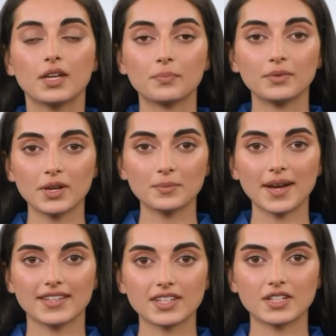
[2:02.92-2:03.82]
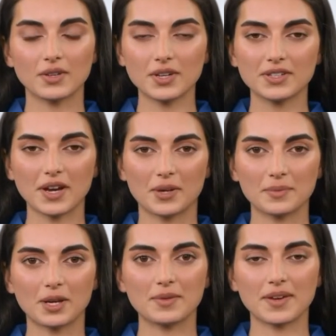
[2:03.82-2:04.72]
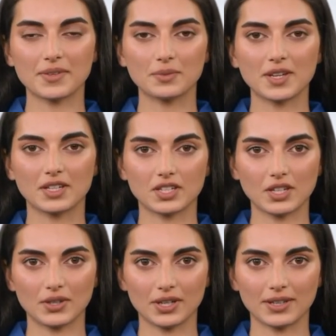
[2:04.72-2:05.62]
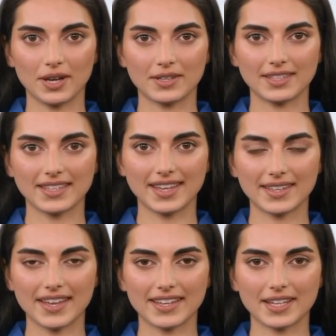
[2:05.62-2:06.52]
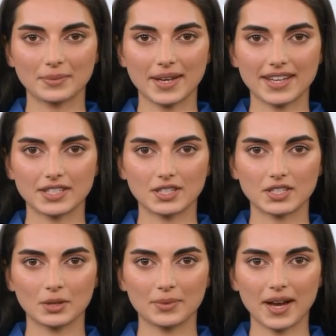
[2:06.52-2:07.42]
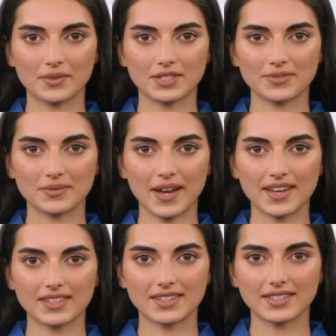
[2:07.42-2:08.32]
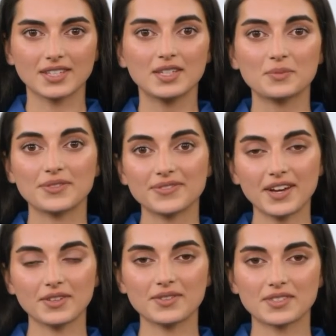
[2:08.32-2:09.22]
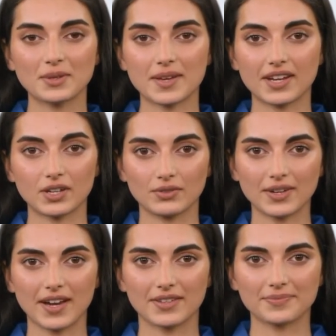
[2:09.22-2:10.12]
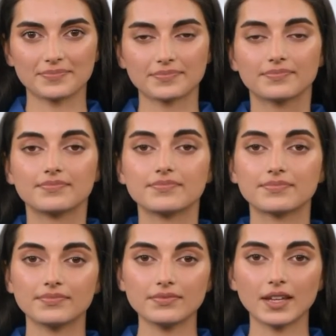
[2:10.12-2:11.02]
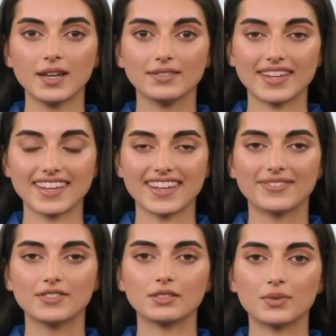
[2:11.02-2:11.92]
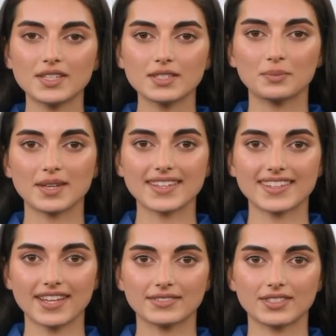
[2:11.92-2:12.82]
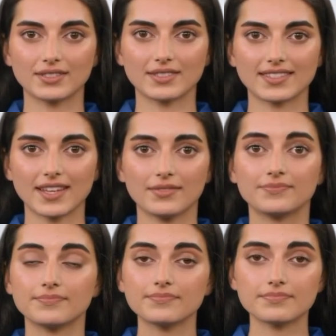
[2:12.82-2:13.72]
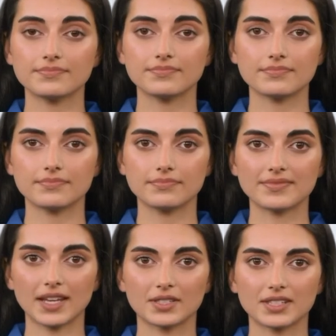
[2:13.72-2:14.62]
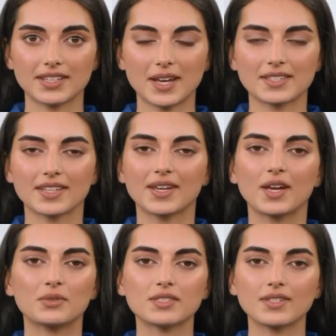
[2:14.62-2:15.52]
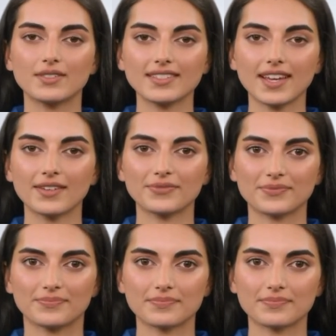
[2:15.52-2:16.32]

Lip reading: employed by Security Guard Melbourne or Security Guard Sydney, you may need use your powers of arrest to stop offender committing a crime. Only if it's reasonably safe to do so. Not to causing harm to yourself.